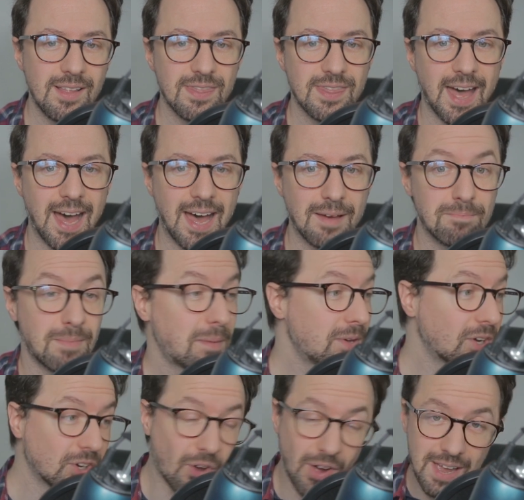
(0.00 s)
that maybe
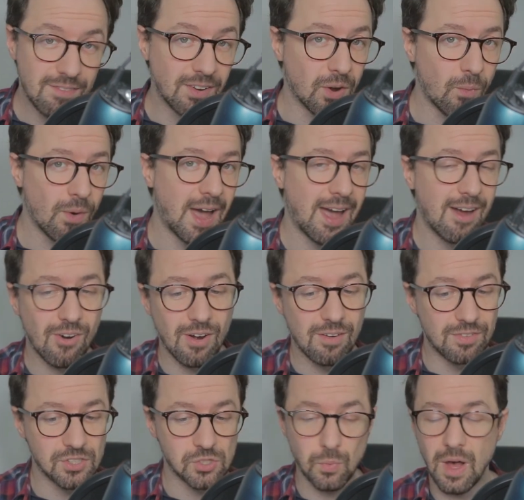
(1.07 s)
you're not even aware
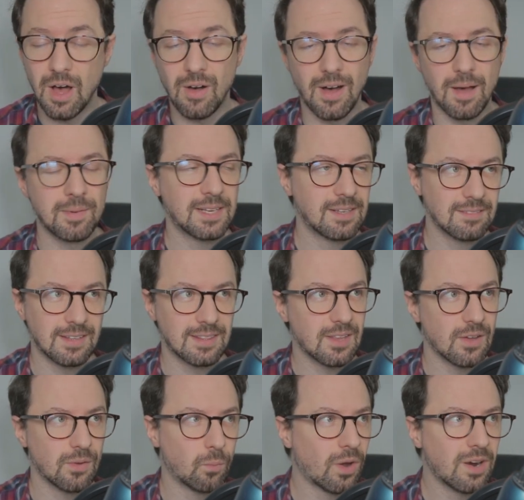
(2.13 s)
of as well. I mean,
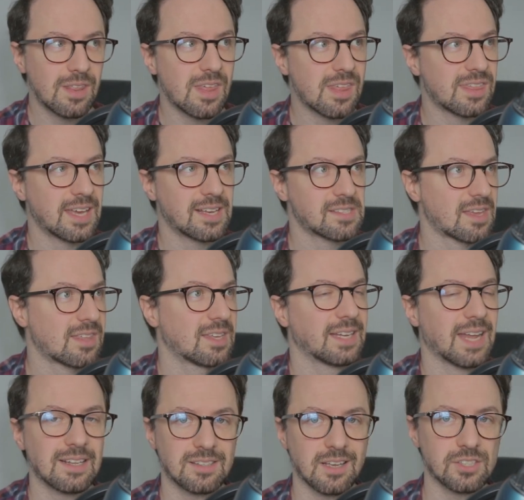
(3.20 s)
one of the things I think
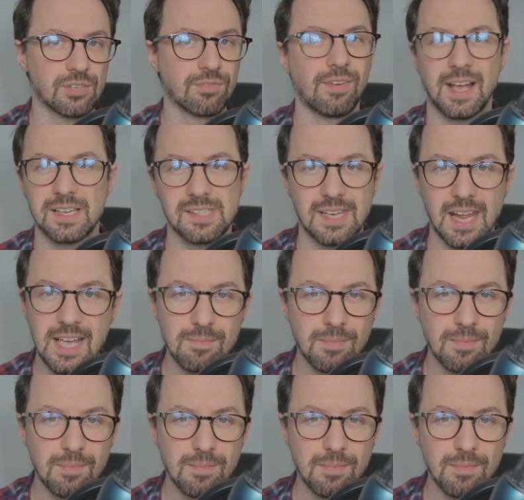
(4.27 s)
that does fascinate